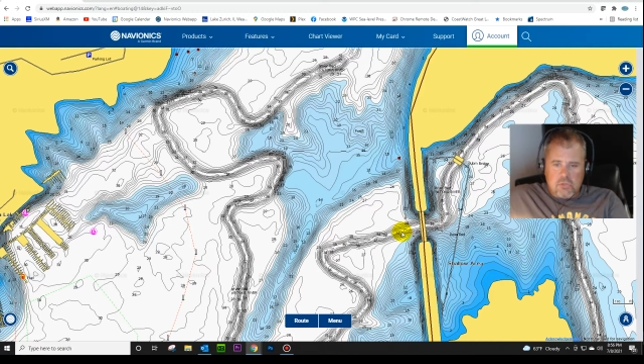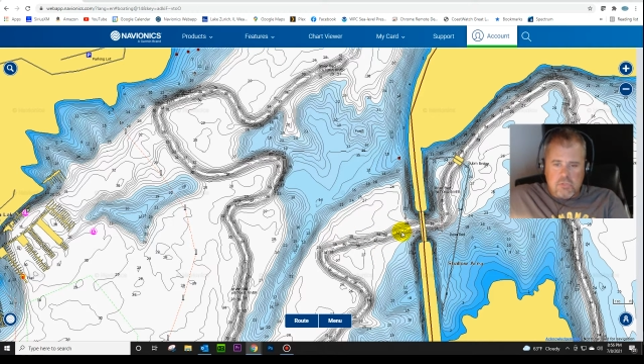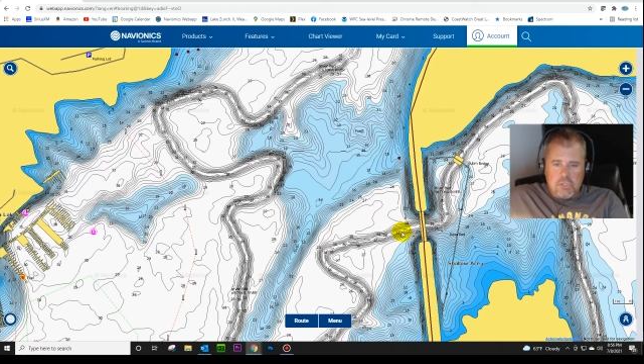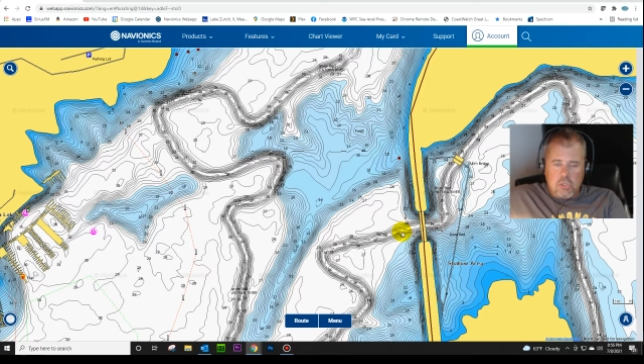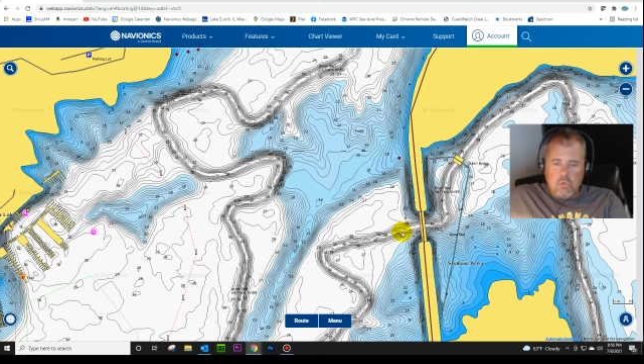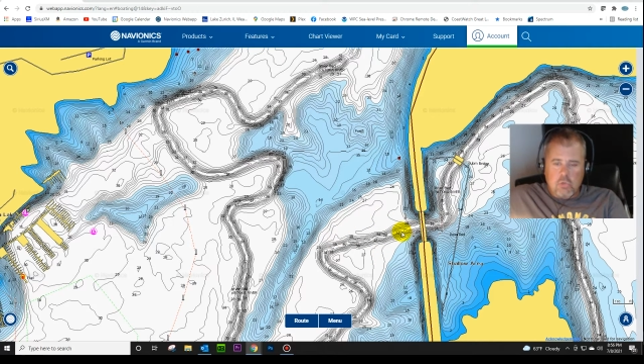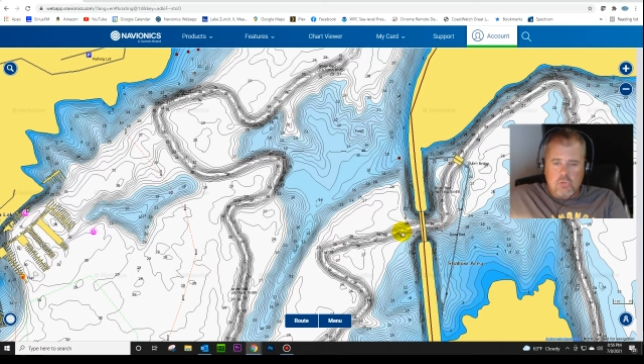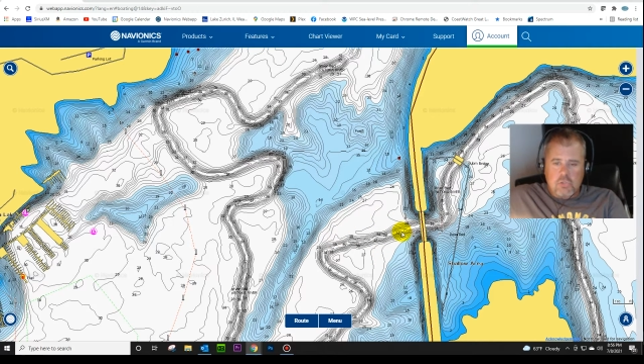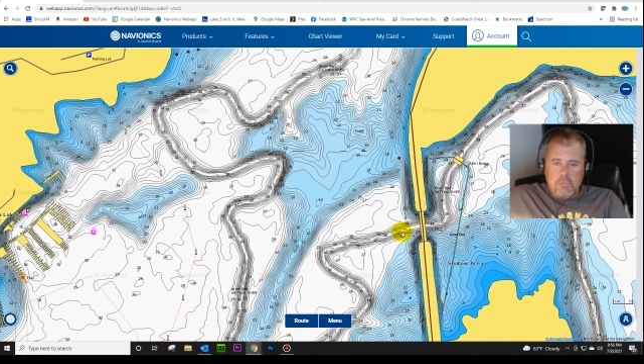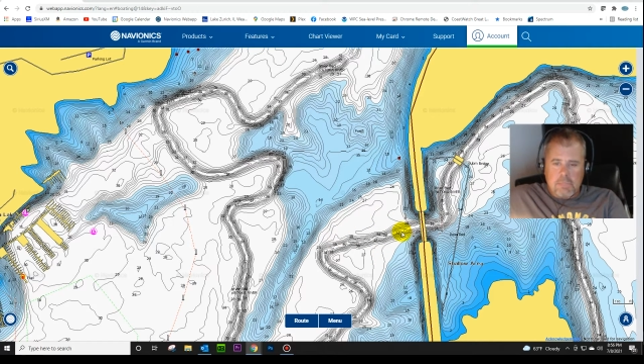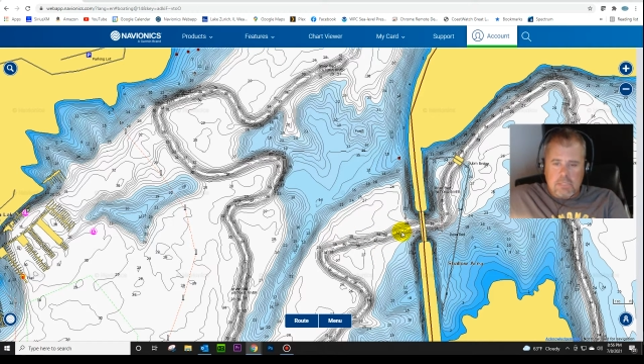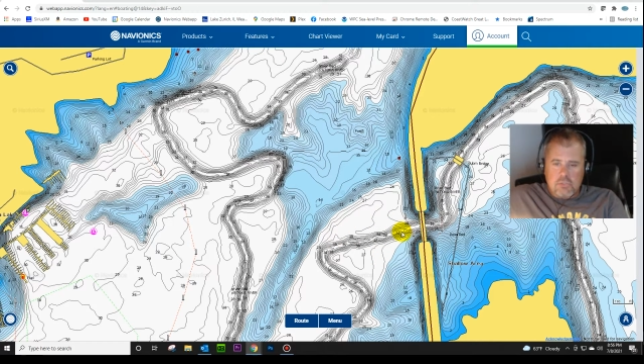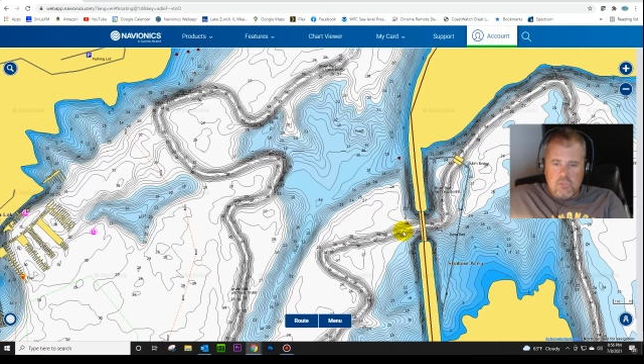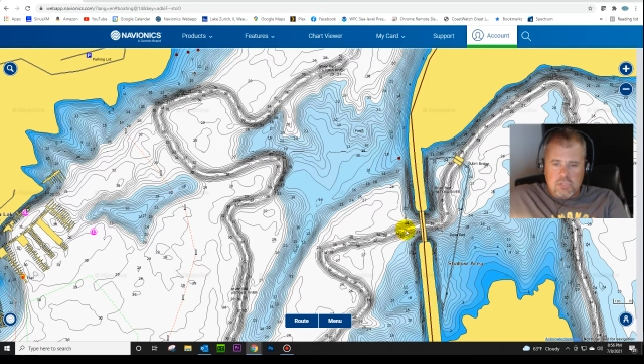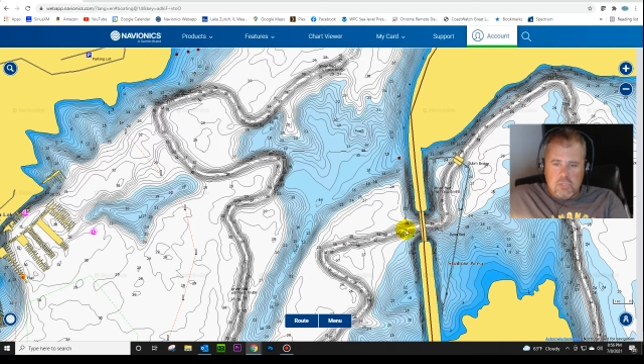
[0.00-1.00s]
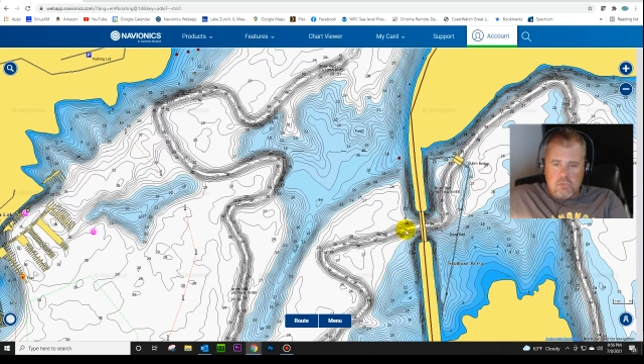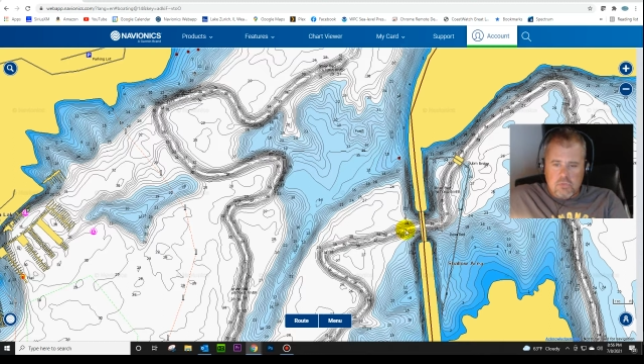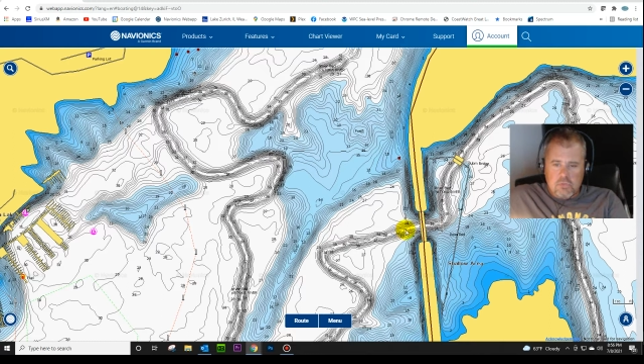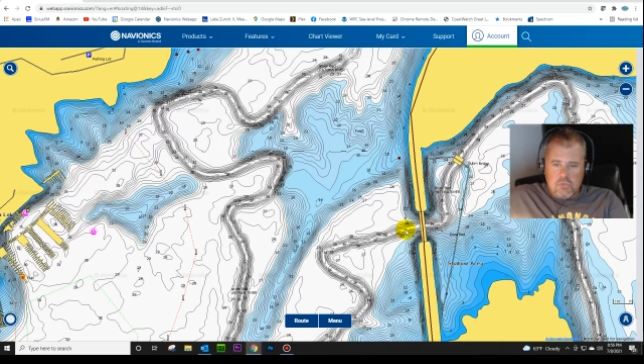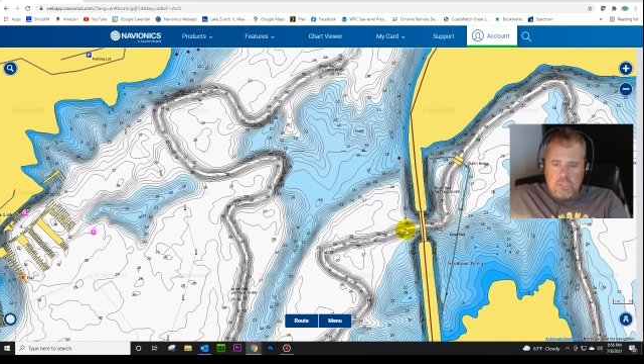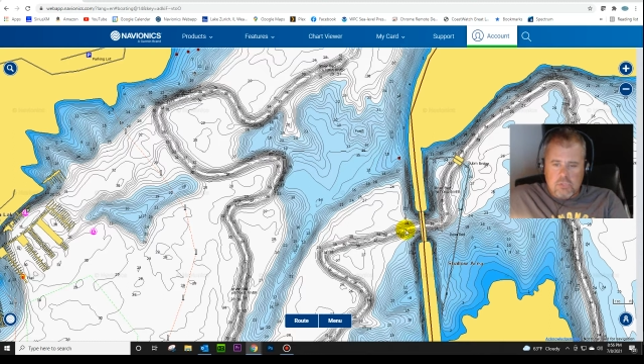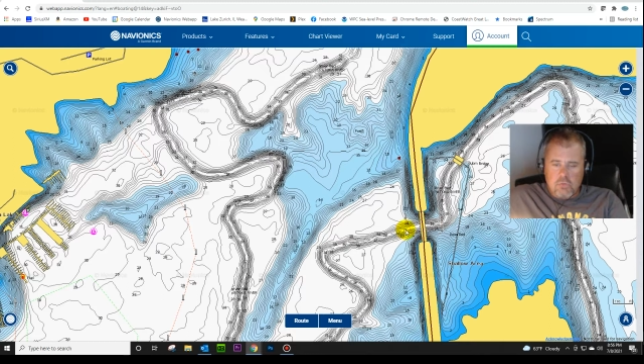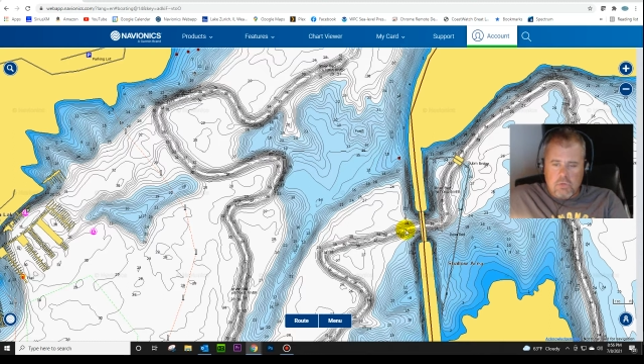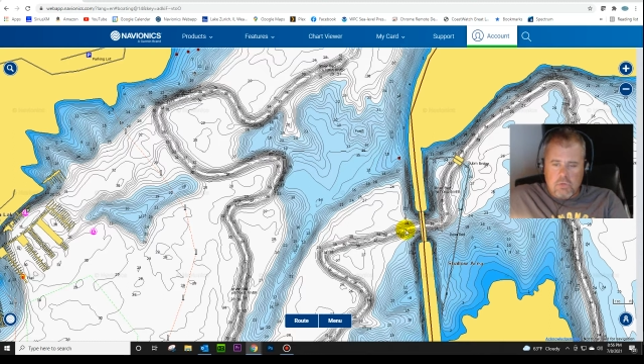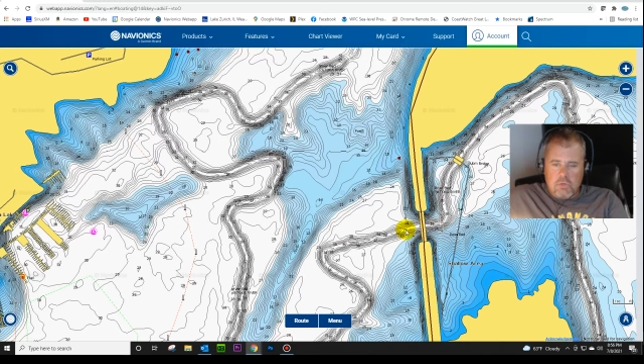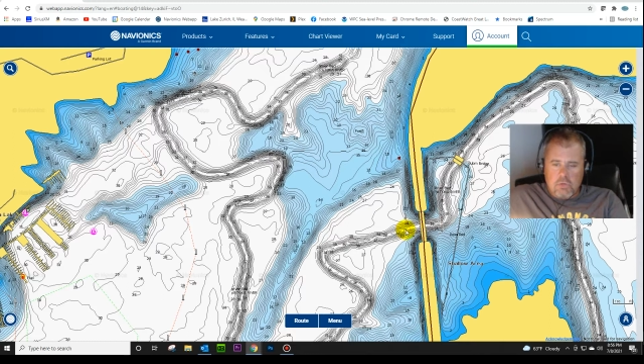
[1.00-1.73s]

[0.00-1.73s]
that go to the main channel. So that's where